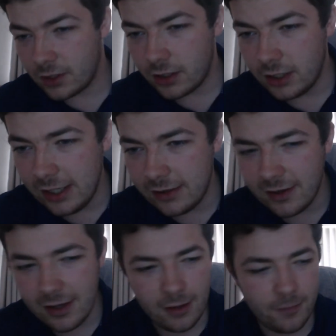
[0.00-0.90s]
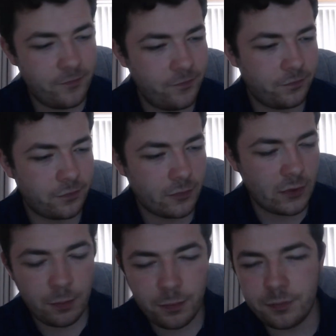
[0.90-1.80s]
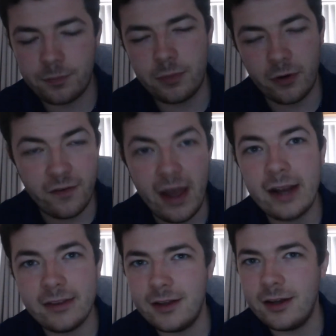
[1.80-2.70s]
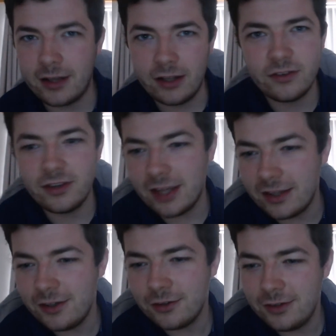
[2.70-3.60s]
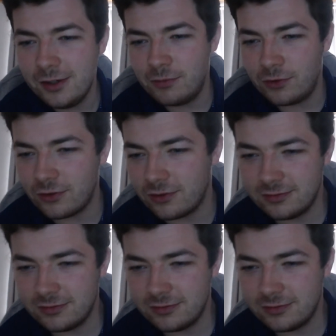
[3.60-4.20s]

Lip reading: you need to perfect it against the Didier teams.